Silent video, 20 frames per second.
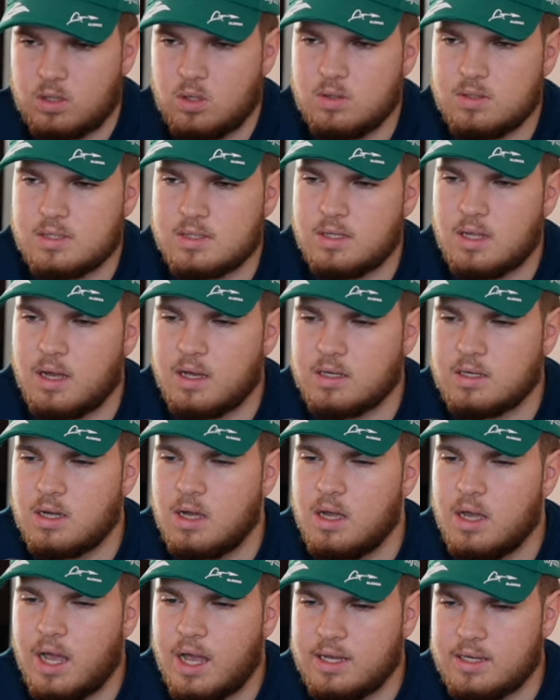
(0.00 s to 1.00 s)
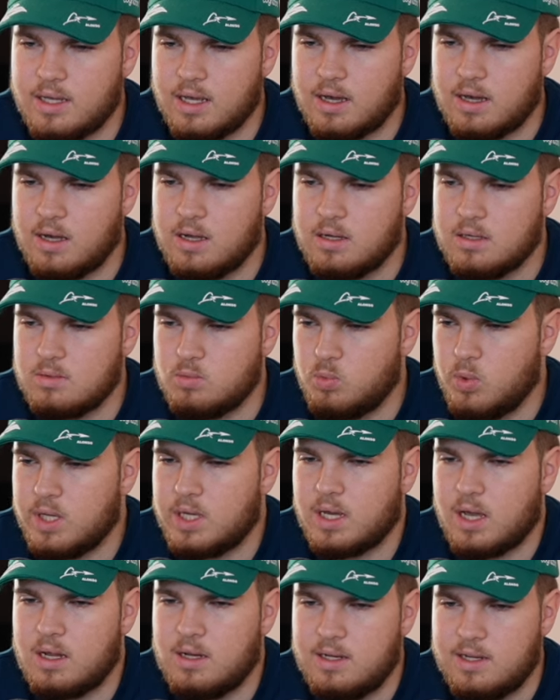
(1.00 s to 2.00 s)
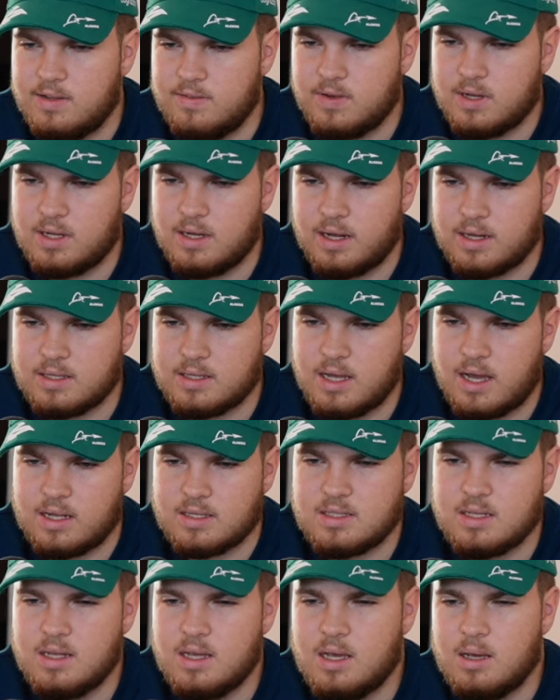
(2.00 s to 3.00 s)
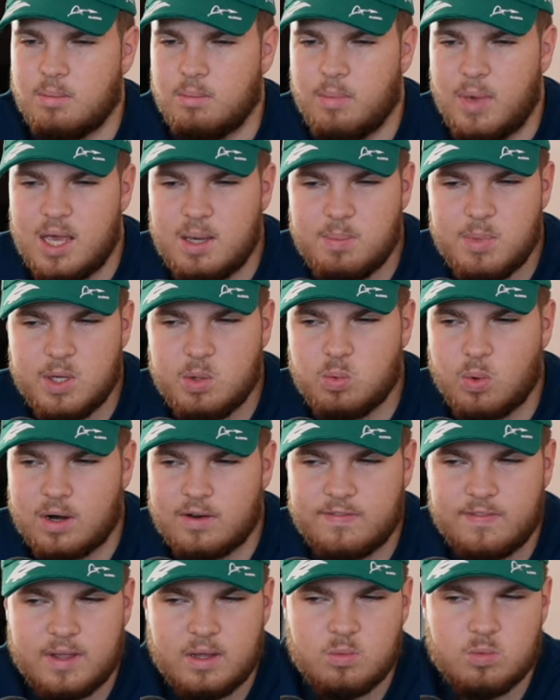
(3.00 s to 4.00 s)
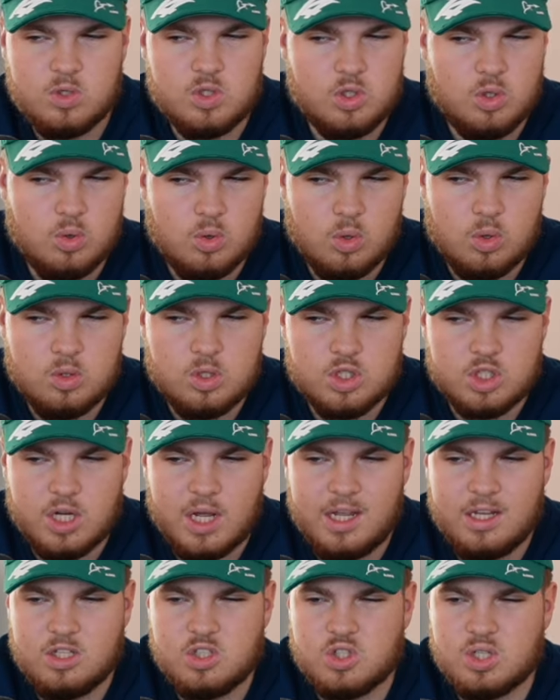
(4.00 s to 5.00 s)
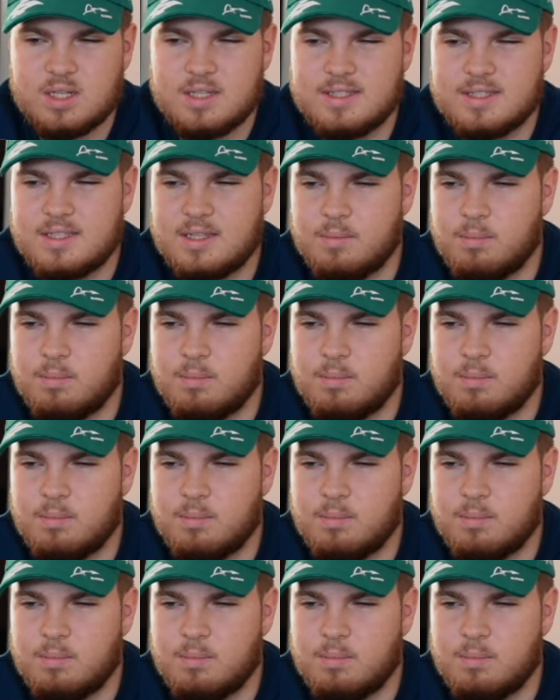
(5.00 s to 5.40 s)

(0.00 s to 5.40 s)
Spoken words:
looks like, and yeah, we can leave it like that. Maybe one thing which you could change is the